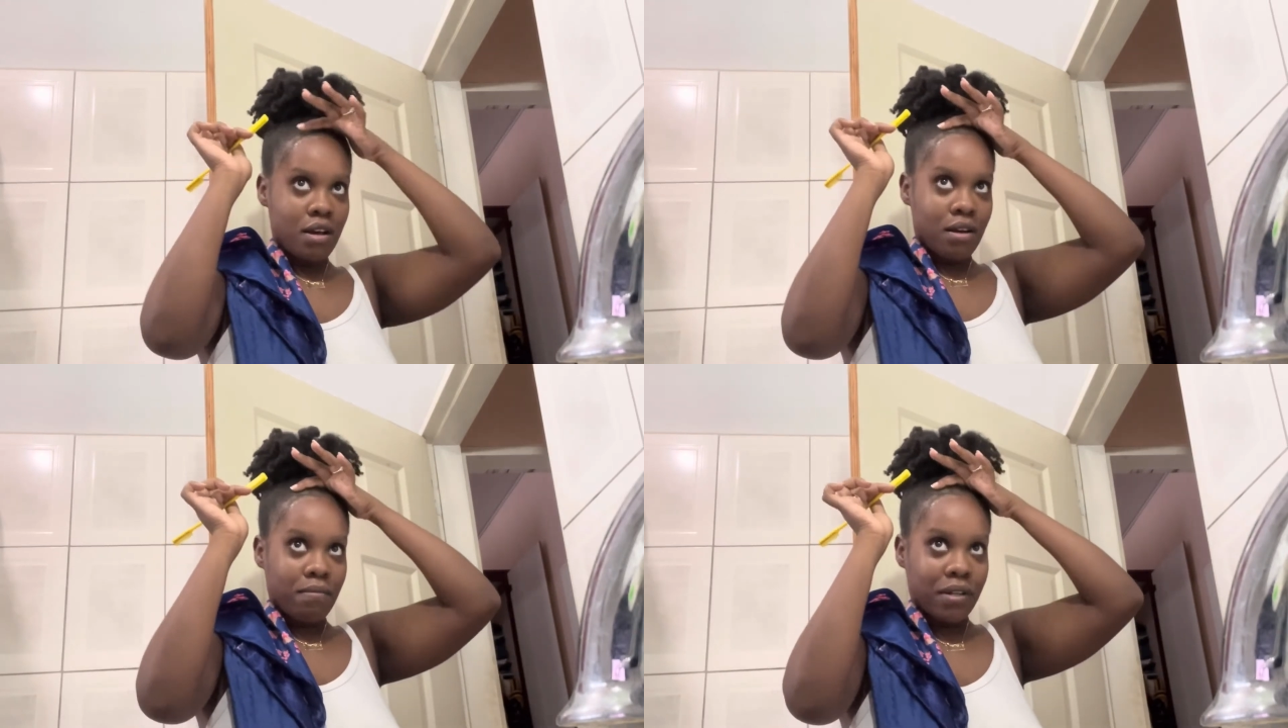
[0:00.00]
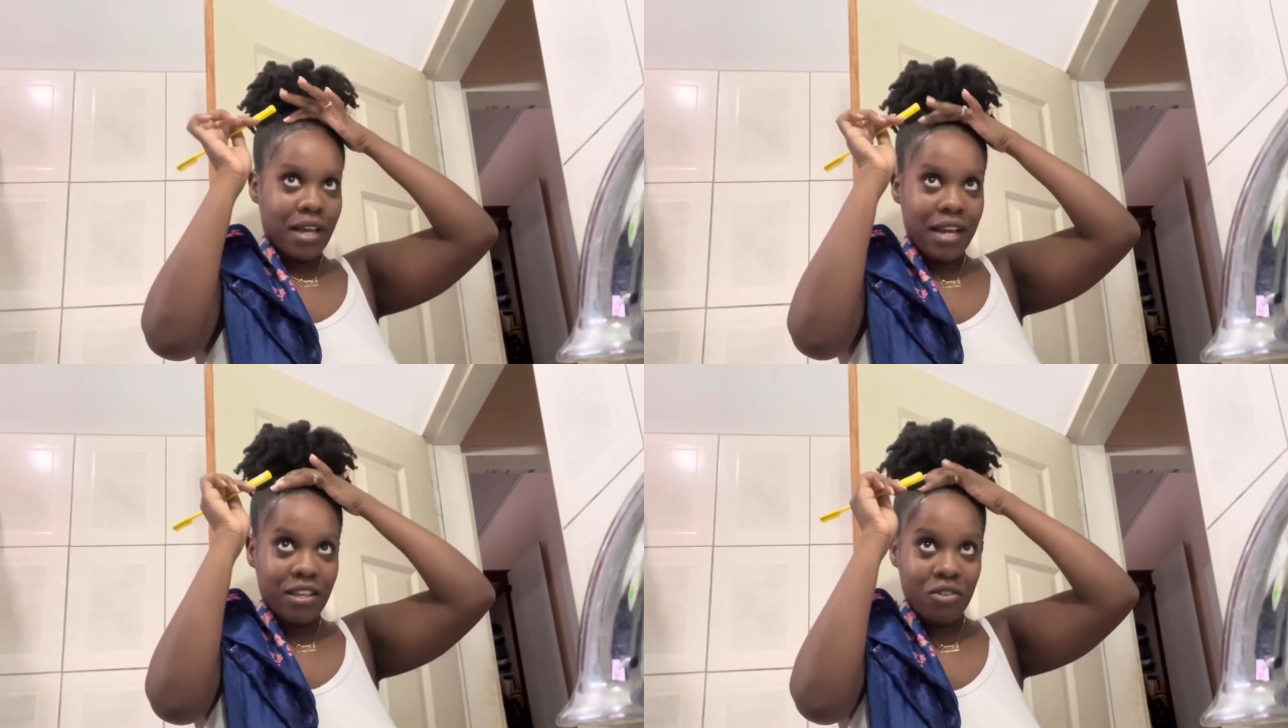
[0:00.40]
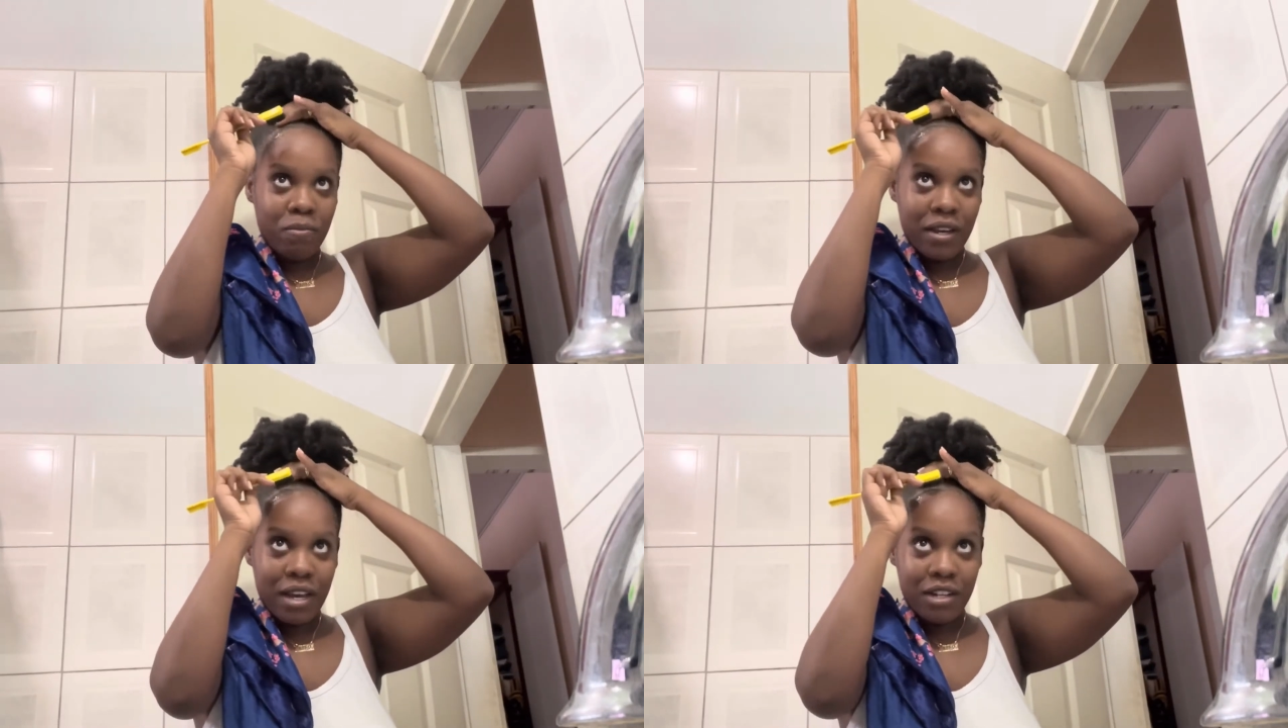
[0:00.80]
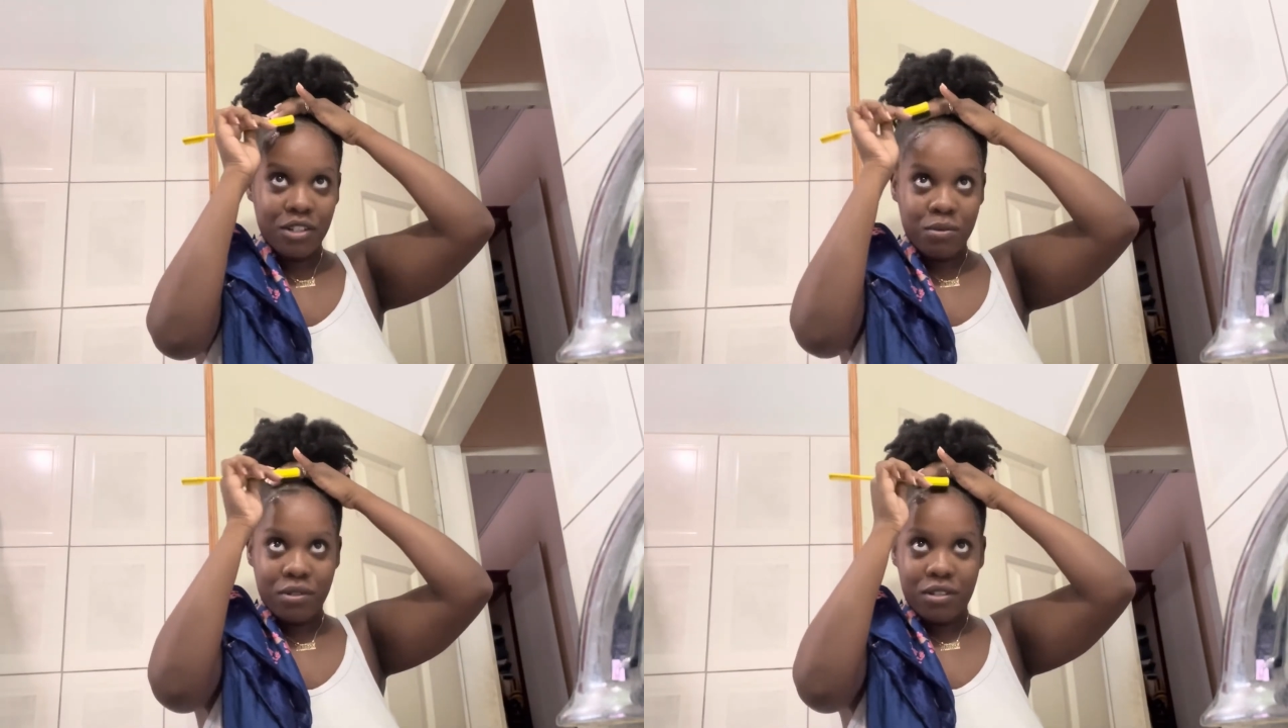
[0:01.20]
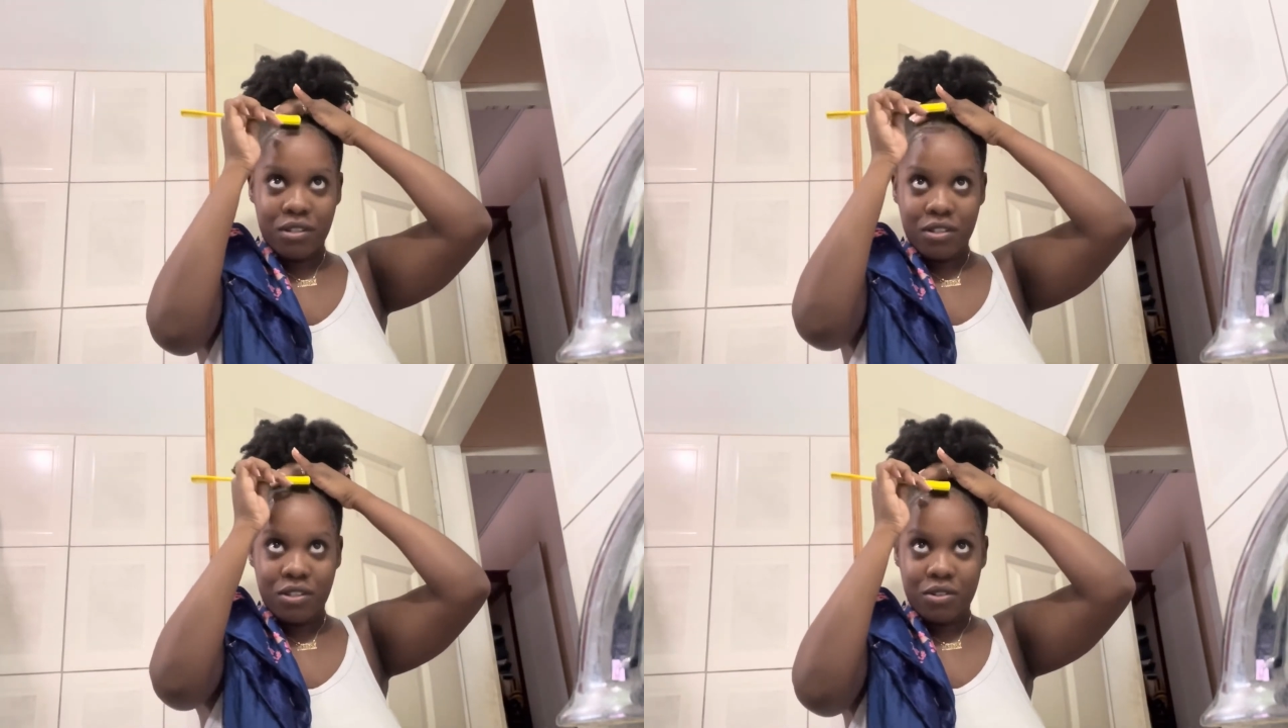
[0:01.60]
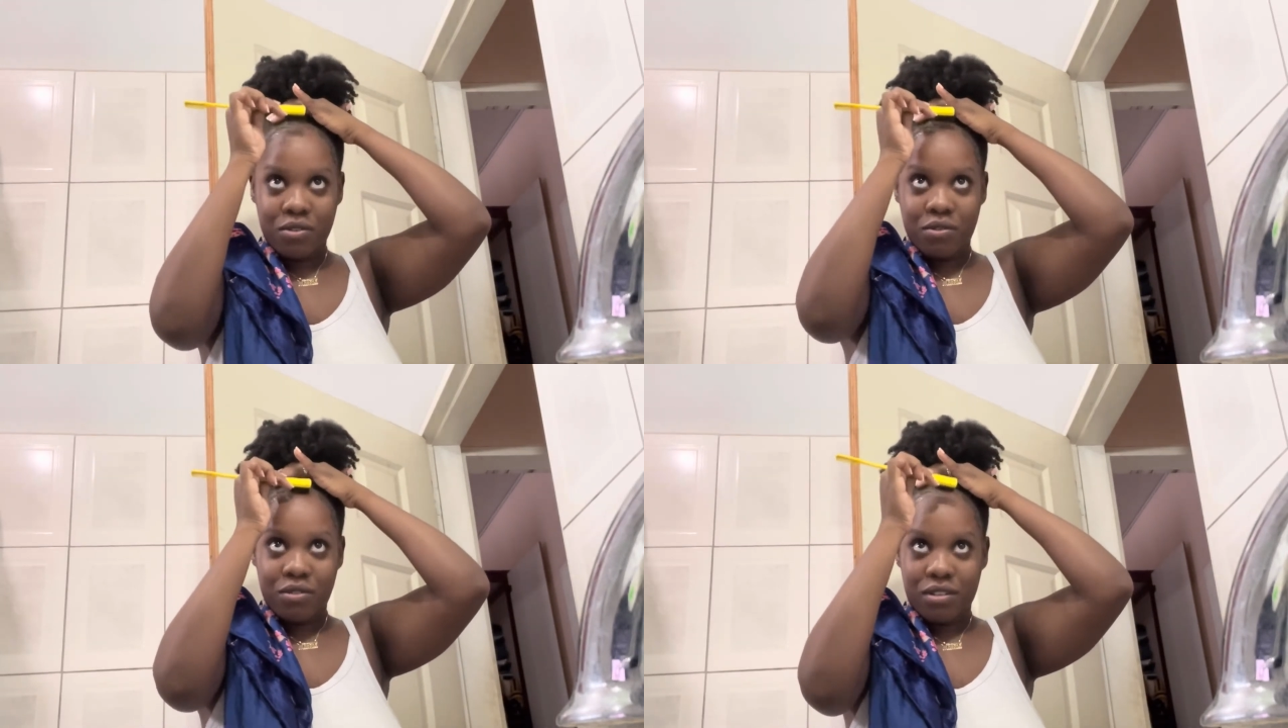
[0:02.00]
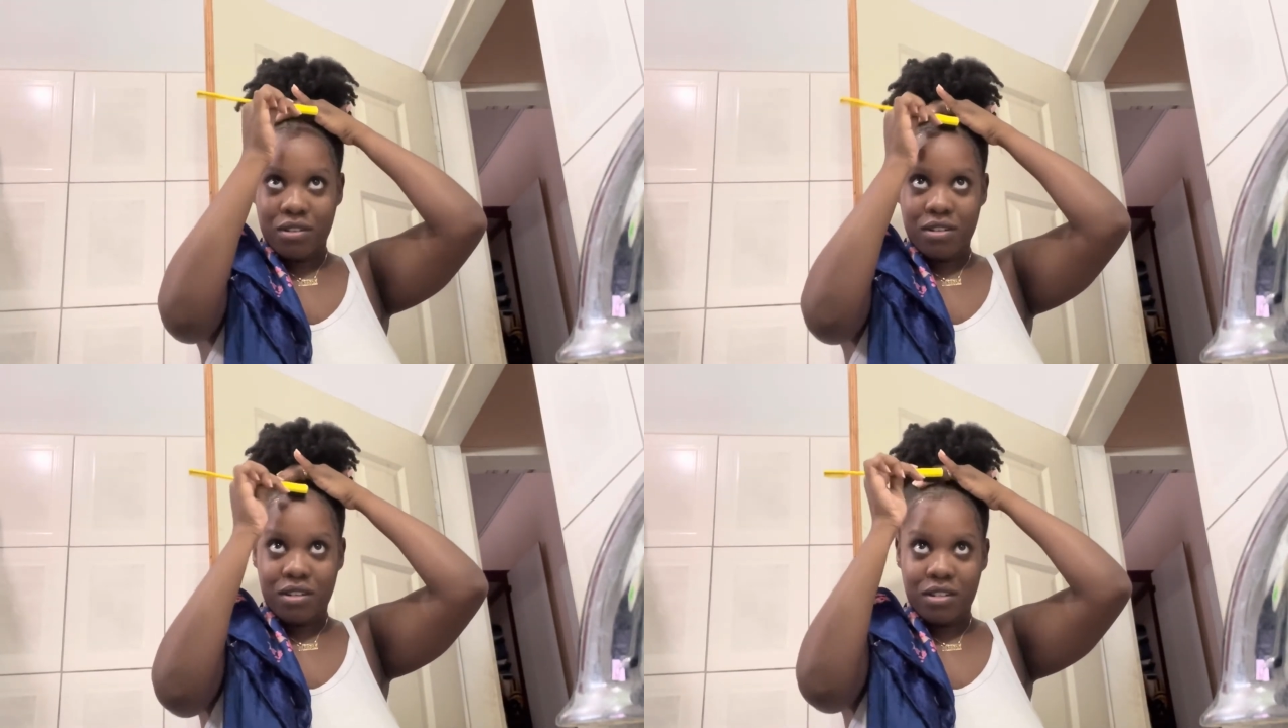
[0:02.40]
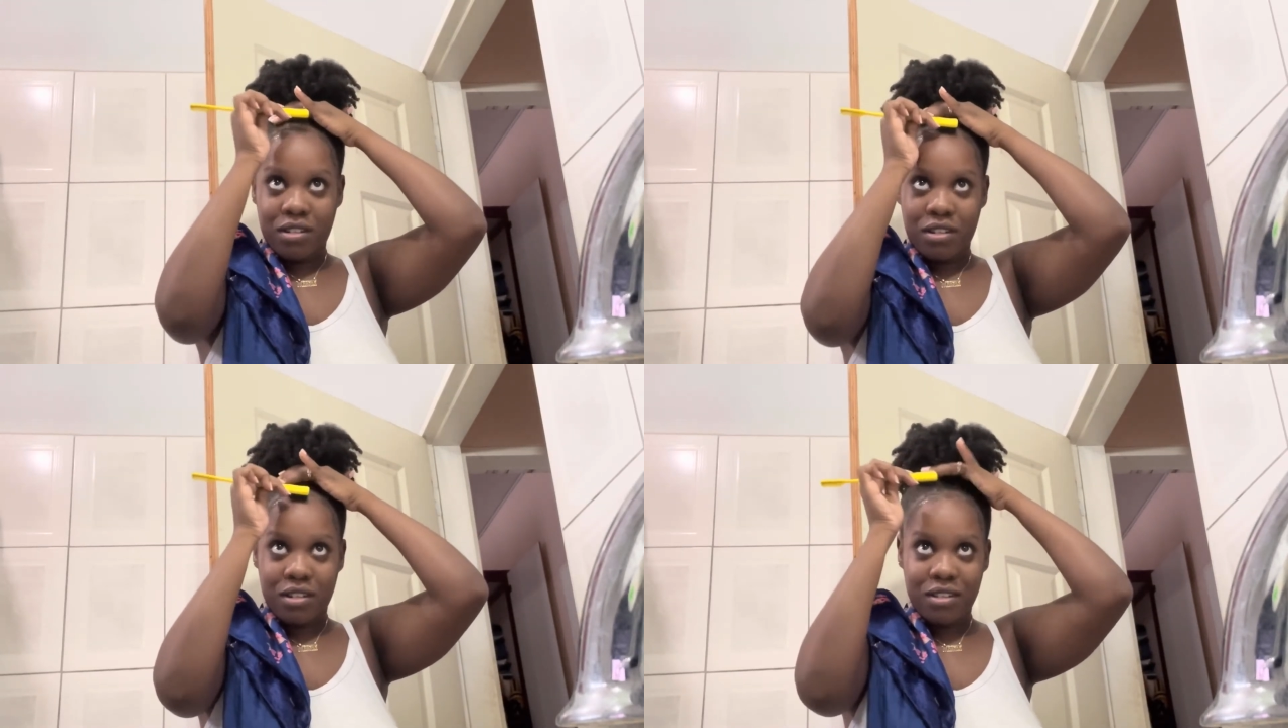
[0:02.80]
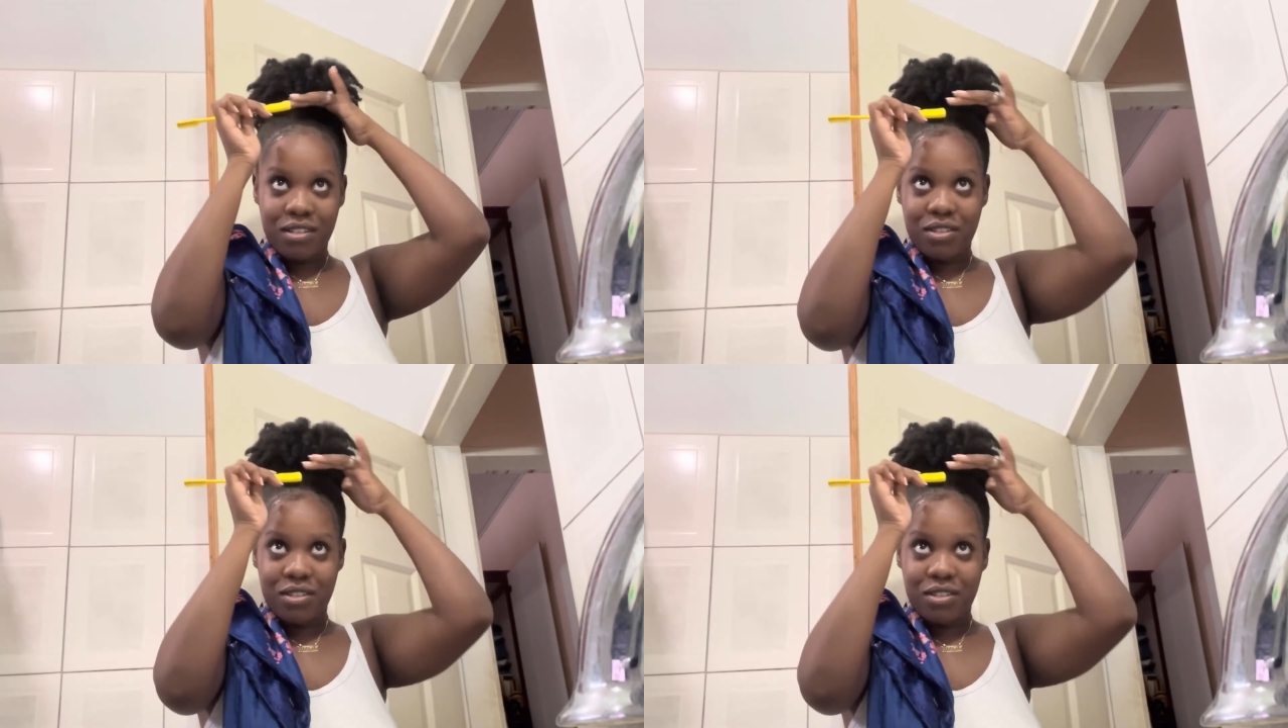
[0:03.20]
but I'm not a big edges person, so honestly,